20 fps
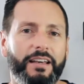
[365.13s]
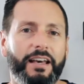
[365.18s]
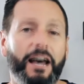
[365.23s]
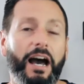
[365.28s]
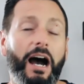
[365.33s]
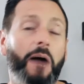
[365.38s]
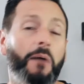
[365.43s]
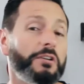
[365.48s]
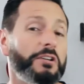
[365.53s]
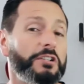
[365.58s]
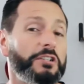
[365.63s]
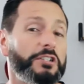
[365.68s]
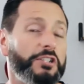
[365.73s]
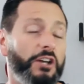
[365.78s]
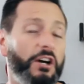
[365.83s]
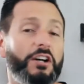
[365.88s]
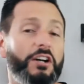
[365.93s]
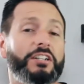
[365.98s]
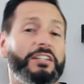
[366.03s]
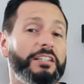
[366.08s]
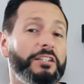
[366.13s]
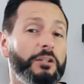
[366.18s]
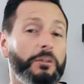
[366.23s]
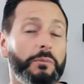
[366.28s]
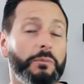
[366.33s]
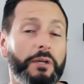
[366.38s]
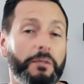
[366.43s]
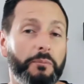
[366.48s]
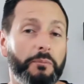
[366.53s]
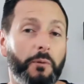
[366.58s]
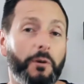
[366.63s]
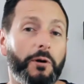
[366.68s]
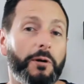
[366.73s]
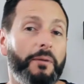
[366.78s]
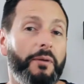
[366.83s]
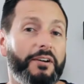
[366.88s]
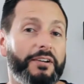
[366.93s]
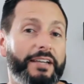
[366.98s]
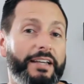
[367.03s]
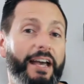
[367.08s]
I wanted to talk a little bit more
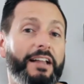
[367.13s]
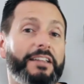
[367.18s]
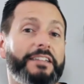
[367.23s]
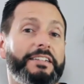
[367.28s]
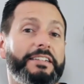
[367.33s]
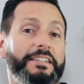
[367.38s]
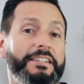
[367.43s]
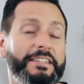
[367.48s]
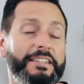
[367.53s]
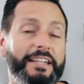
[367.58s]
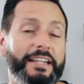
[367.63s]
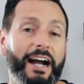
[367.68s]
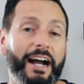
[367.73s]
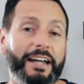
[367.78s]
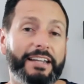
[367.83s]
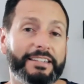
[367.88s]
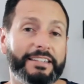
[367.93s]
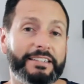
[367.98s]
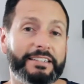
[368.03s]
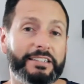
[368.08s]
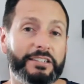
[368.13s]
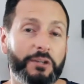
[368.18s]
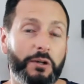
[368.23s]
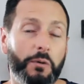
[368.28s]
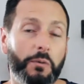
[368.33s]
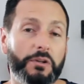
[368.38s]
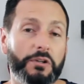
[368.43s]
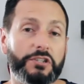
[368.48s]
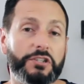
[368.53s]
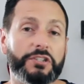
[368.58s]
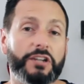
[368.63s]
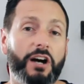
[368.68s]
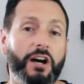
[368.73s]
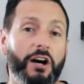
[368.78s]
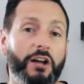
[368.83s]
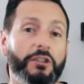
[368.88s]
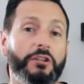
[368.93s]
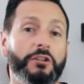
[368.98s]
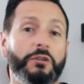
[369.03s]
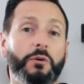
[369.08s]
about Caladesi Island, you know, which is
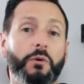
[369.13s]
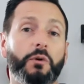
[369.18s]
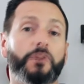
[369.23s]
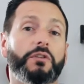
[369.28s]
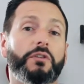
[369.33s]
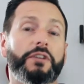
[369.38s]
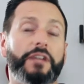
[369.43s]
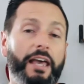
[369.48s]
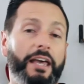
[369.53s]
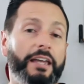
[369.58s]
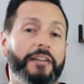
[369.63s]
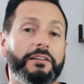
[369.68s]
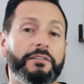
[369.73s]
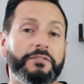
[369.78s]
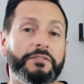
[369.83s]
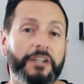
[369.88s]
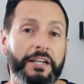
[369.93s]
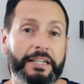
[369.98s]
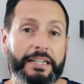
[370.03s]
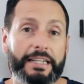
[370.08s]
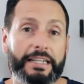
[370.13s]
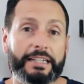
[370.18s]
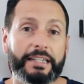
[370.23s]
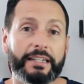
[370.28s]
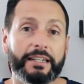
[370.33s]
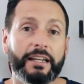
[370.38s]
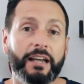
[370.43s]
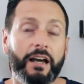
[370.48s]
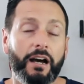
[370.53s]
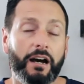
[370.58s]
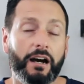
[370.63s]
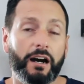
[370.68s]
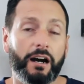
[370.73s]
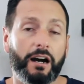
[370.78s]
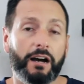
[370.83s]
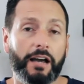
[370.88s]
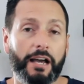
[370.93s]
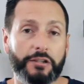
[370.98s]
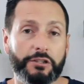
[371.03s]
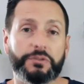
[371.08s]
on the northern end of Dunedin.
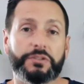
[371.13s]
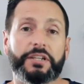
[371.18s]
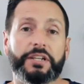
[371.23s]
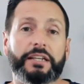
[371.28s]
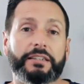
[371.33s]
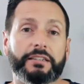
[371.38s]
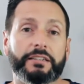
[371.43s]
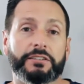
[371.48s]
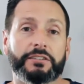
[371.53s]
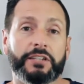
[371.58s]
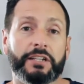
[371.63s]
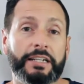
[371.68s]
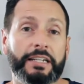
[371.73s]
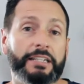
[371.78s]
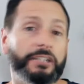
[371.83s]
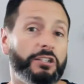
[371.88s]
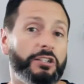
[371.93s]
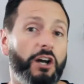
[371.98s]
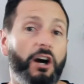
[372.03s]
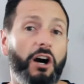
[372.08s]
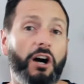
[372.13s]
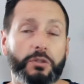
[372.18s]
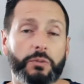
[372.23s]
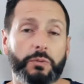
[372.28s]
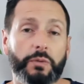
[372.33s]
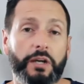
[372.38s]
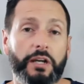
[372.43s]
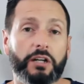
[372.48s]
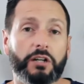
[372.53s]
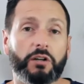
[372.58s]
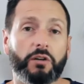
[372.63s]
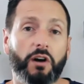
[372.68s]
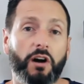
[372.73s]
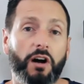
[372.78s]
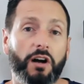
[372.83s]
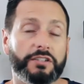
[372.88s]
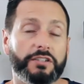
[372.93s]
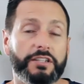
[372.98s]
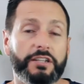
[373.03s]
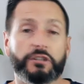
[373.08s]
As you take the Dunedin Causeway
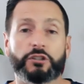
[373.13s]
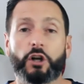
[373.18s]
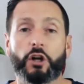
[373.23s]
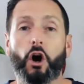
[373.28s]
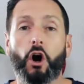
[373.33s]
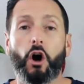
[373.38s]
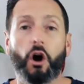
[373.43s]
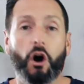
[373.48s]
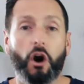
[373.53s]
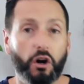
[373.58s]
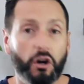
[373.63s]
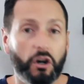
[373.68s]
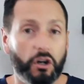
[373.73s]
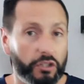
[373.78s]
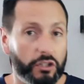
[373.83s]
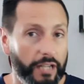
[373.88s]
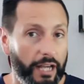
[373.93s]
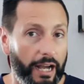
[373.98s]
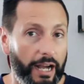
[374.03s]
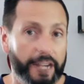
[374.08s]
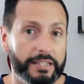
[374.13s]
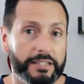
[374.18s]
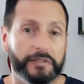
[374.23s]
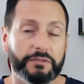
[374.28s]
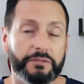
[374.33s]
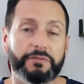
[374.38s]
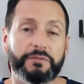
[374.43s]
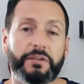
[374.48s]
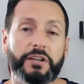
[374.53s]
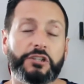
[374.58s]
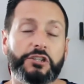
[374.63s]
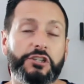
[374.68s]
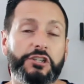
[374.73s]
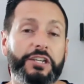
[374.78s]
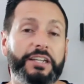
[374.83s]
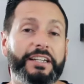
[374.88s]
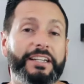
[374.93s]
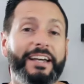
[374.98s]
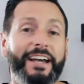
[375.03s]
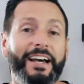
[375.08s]
across, there's all kinds of
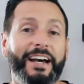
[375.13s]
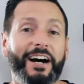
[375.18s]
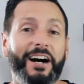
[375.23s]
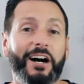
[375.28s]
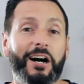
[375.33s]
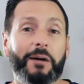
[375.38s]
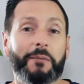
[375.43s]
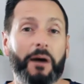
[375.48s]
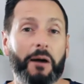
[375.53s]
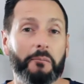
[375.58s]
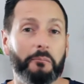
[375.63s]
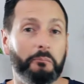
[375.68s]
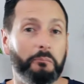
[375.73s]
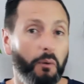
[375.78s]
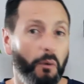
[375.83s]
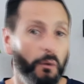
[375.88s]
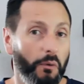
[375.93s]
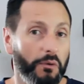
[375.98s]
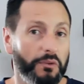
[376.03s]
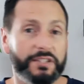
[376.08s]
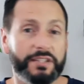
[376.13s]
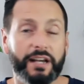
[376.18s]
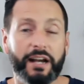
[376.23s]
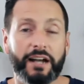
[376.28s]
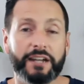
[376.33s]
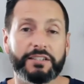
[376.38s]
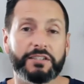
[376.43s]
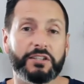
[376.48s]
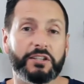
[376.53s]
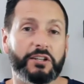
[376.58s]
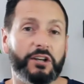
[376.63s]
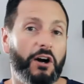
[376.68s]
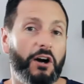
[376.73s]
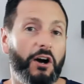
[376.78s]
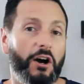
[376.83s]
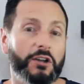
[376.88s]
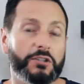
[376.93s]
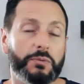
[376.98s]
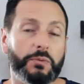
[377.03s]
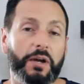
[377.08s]
fishing on both sides of the
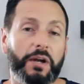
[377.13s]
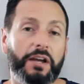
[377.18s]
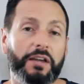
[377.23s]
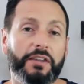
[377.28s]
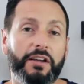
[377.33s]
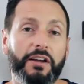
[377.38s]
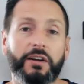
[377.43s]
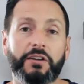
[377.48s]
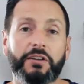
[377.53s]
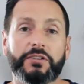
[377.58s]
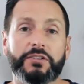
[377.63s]
causeway there.